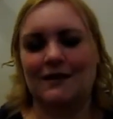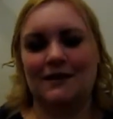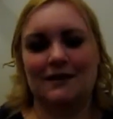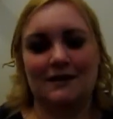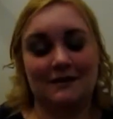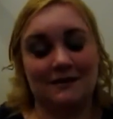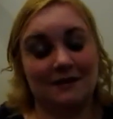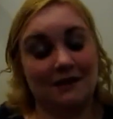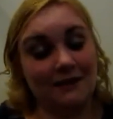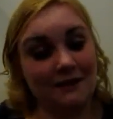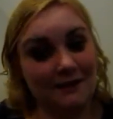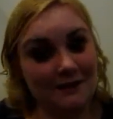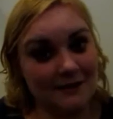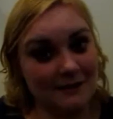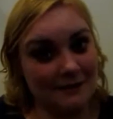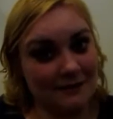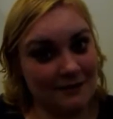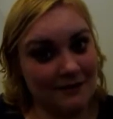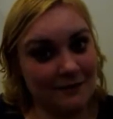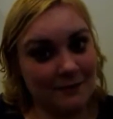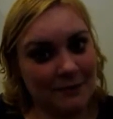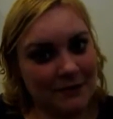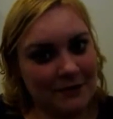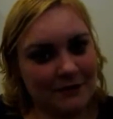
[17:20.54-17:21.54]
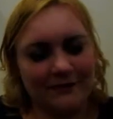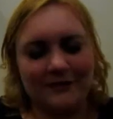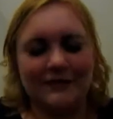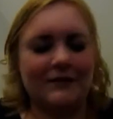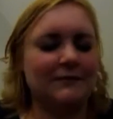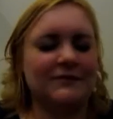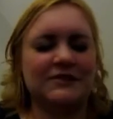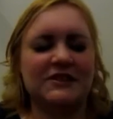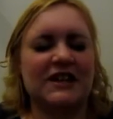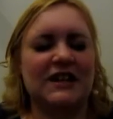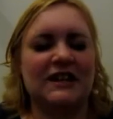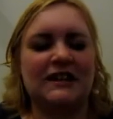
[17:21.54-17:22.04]
I'm telling you, these pills. No,
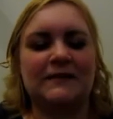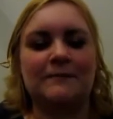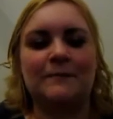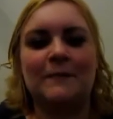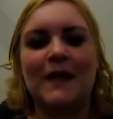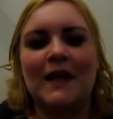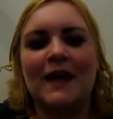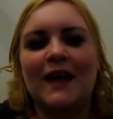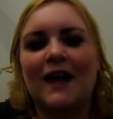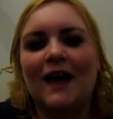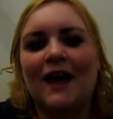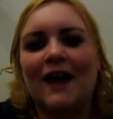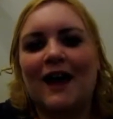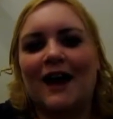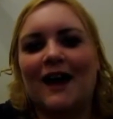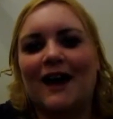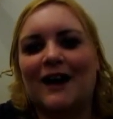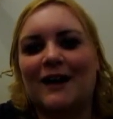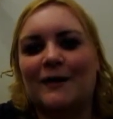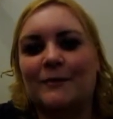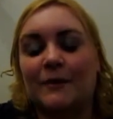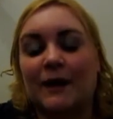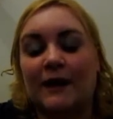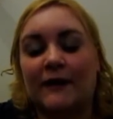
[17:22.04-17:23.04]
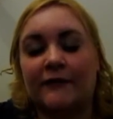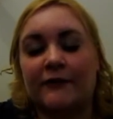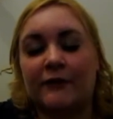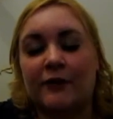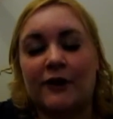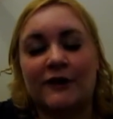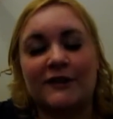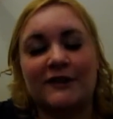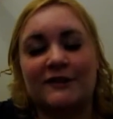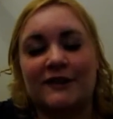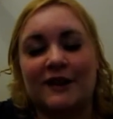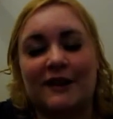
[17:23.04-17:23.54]
just kidding. I've
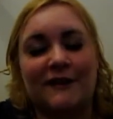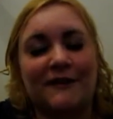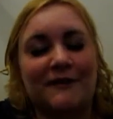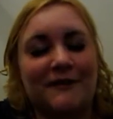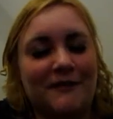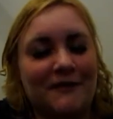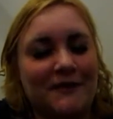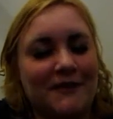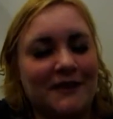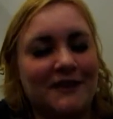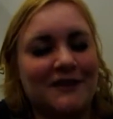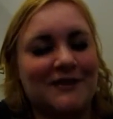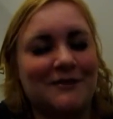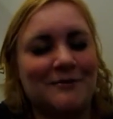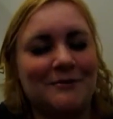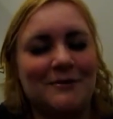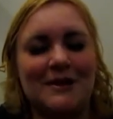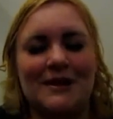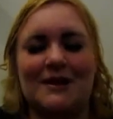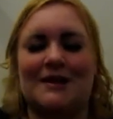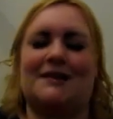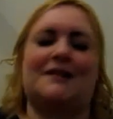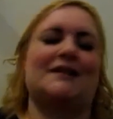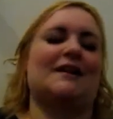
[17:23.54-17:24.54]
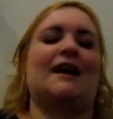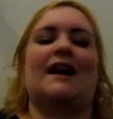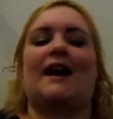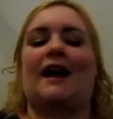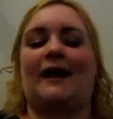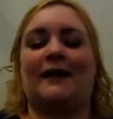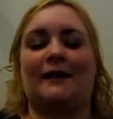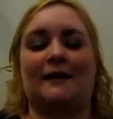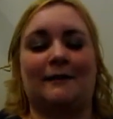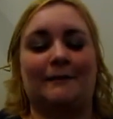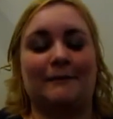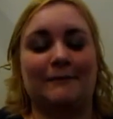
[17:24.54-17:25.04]
cried enough this week. I had
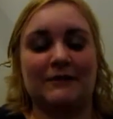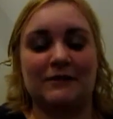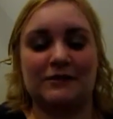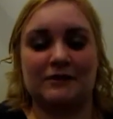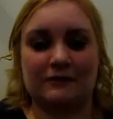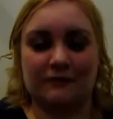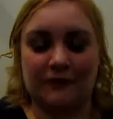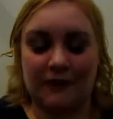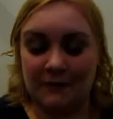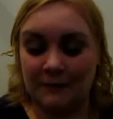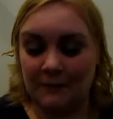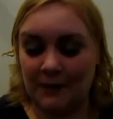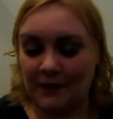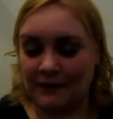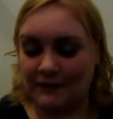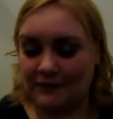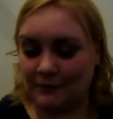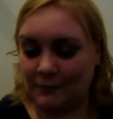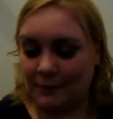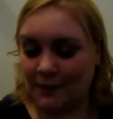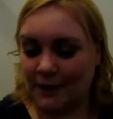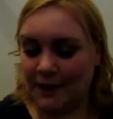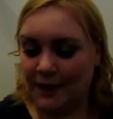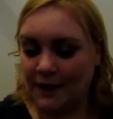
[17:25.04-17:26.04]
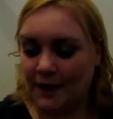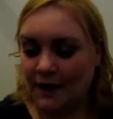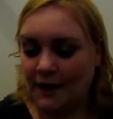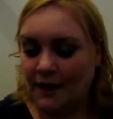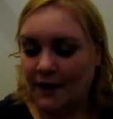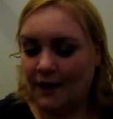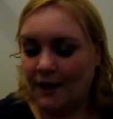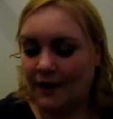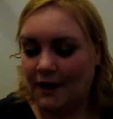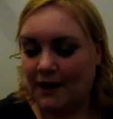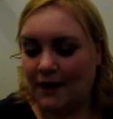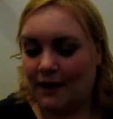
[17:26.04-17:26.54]
a dear friend pass away,
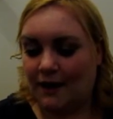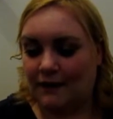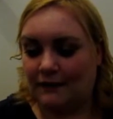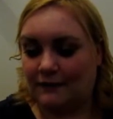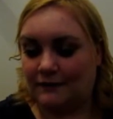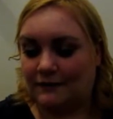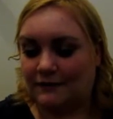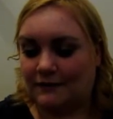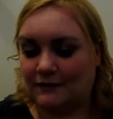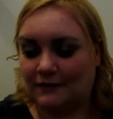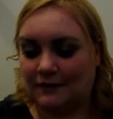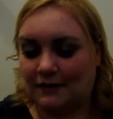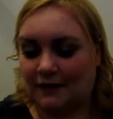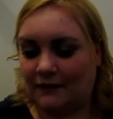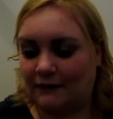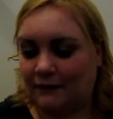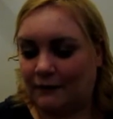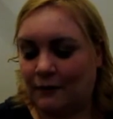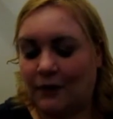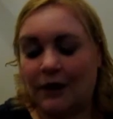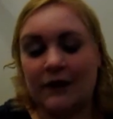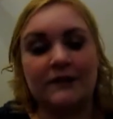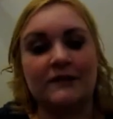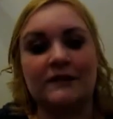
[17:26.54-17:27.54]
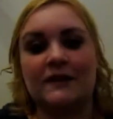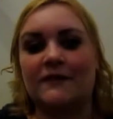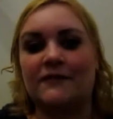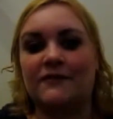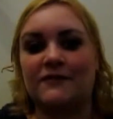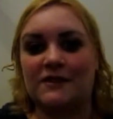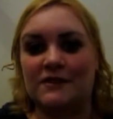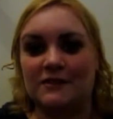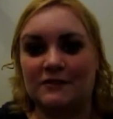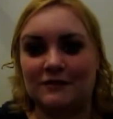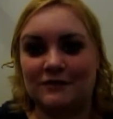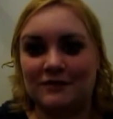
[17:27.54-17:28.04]
and I've cried enough
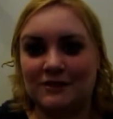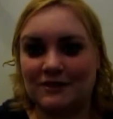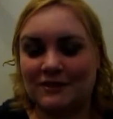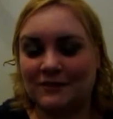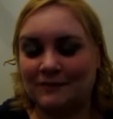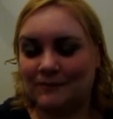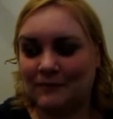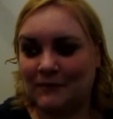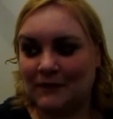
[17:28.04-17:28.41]
tears.